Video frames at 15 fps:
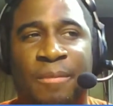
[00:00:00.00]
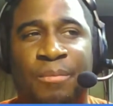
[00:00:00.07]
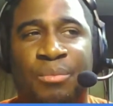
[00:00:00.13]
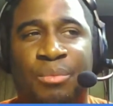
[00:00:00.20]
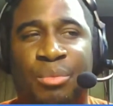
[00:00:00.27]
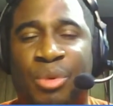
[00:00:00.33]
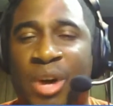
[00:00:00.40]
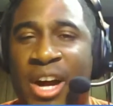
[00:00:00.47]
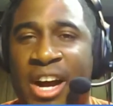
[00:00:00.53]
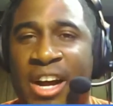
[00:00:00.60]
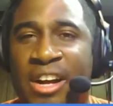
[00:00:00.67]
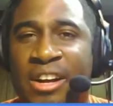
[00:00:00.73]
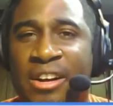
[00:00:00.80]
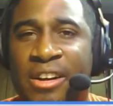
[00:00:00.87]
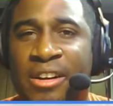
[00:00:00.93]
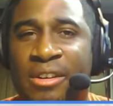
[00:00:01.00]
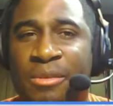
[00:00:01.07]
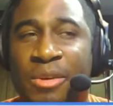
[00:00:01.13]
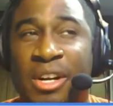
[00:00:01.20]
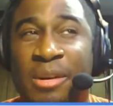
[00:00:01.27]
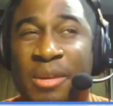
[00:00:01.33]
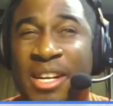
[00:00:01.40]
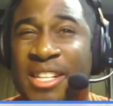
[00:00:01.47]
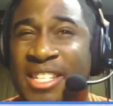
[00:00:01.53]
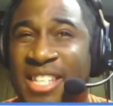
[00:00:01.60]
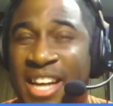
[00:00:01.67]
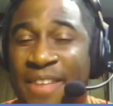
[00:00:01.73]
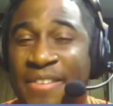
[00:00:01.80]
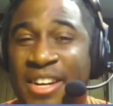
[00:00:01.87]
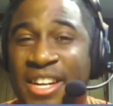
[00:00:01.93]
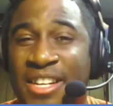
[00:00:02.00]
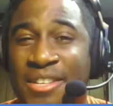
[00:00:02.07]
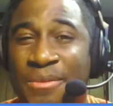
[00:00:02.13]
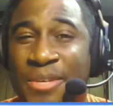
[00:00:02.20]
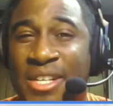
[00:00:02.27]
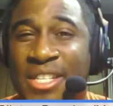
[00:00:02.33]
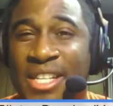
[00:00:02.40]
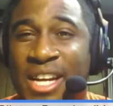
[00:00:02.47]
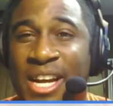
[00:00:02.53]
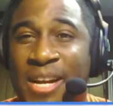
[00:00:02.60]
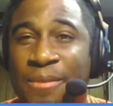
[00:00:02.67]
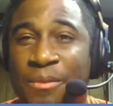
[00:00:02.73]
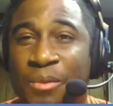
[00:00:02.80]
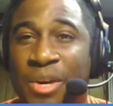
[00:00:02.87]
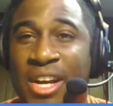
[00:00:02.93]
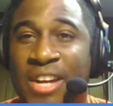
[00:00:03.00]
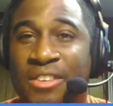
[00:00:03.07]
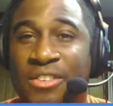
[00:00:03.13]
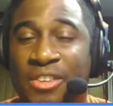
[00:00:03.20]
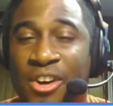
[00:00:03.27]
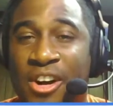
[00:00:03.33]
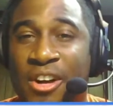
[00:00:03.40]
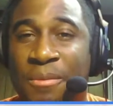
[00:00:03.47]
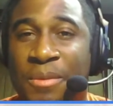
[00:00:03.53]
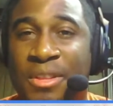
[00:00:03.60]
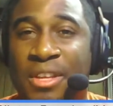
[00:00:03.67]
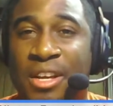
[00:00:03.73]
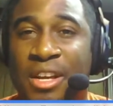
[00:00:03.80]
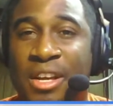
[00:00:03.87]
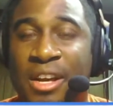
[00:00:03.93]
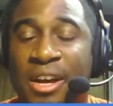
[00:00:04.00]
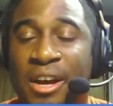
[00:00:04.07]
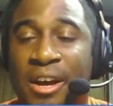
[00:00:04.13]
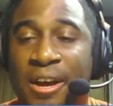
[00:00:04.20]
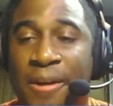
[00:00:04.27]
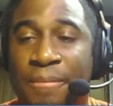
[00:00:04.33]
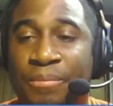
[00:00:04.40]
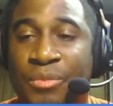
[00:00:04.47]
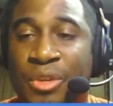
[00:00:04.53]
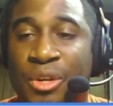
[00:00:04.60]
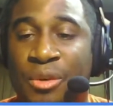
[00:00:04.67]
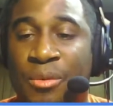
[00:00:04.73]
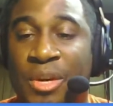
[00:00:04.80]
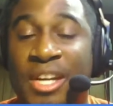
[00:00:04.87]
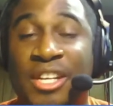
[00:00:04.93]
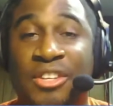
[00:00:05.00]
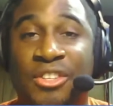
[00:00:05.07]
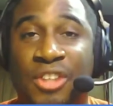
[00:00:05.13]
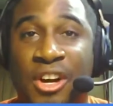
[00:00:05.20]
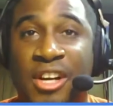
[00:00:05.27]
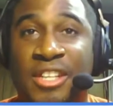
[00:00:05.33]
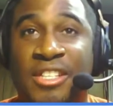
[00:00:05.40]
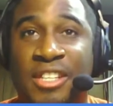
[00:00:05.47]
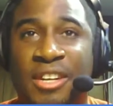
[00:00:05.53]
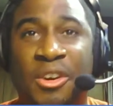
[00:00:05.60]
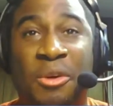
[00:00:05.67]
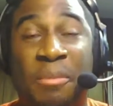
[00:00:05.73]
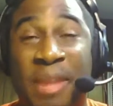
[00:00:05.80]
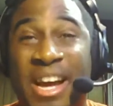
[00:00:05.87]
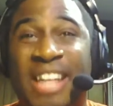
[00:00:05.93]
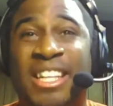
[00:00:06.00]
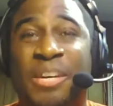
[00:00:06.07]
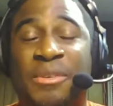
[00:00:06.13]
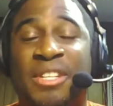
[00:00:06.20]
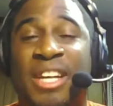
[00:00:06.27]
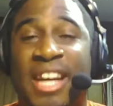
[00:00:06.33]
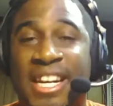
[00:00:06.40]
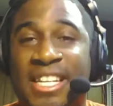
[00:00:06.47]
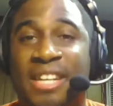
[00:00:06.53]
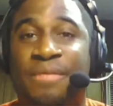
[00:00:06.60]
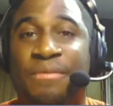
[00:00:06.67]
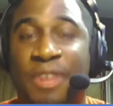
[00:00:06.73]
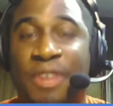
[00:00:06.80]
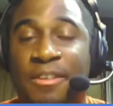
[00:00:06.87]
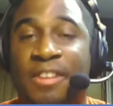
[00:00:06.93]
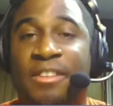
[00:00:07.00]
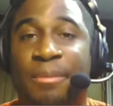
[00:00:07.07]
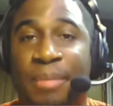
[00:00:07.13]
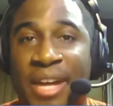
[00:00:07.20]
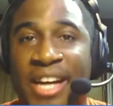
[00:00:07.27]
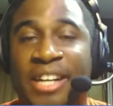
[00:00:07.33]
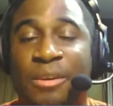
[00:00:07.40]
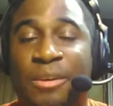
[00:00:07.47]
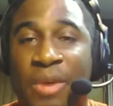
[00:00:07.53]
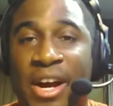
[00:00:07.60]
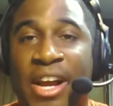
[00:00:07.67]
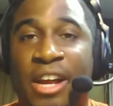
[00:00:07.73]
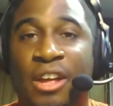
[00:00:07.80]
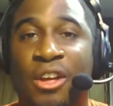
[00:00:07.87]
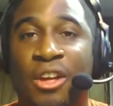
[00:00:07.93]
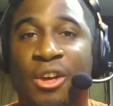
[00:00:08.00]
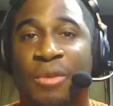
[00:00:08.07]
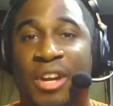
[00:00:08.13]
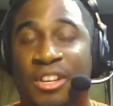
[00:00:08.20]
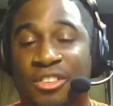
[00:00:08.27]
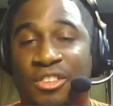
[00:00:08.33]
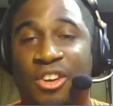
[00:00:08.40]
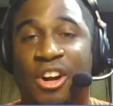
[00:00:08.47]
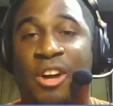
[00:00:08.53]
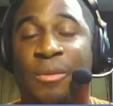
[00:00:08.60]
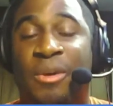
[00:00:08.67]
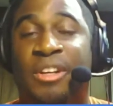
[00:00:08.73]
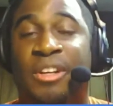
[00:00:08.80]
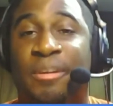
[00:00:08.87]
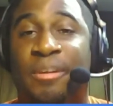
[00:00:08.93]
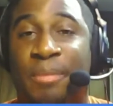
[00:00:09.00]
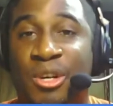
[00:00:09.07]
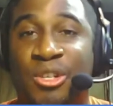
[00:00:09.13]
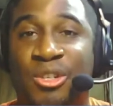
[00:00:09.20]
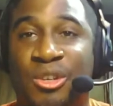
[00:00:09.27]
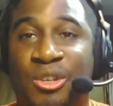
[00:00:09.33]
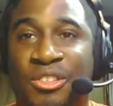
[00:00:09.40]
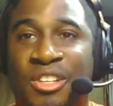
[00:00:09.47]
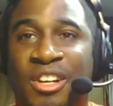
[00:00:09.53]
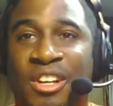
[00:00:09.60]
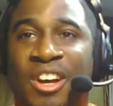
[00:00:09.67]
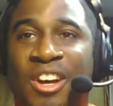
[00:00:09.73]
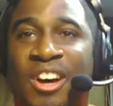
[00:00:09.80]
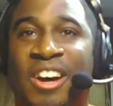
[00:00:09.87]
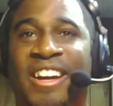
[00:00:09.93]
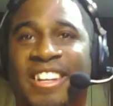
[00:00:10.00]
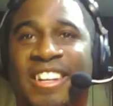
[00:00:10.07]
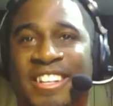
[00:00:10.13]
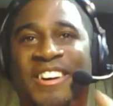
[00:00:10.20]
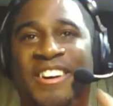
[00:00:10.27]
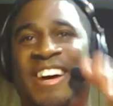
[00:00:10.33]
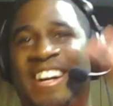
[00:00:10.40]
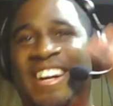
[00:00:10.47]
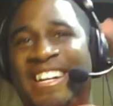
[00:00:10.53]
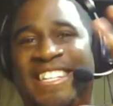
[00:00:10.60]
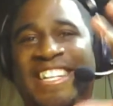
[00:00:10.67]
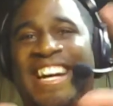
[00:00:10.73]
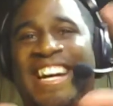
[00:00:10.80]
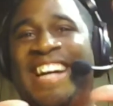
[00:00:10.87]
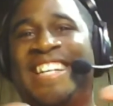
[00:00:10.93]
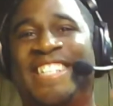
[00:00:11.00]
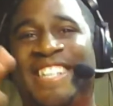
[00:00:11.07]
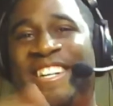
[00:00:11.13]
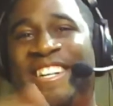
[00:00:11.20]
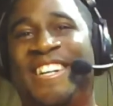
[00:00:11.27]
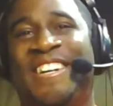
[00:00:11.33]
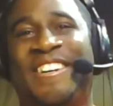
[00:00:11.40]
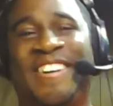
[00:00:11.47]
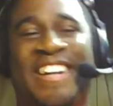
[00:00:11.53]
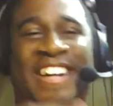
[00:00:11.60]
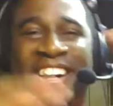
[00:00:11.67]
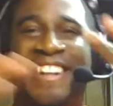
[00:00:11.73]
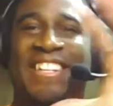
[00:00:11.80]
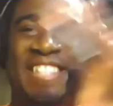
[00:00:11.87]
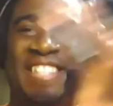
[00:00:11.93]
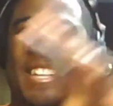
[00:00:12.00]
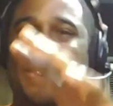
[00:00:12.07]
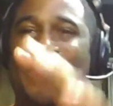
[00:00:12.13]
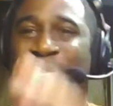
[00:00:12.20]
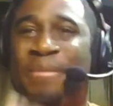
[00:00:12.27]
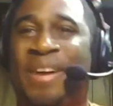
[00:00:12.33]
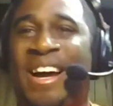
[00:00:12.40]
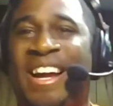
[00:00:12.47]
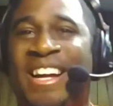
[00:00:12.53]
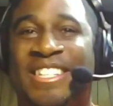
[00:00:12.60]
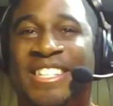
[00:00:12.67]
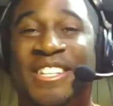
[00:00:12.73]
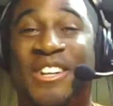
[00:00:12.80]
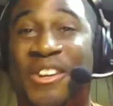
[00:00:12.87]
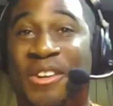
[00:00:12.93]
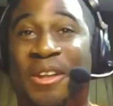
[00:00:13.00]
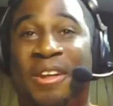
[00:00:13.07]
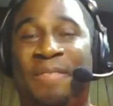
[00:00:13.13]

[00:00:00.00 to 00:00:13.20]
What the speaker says: prior, in the 70s, you want to say, when they started with the, when they just started, no, man, I think it was the 1950s in black and white, when they started with commercials on, you know, on the G.I. Joe and all these different products, you know, the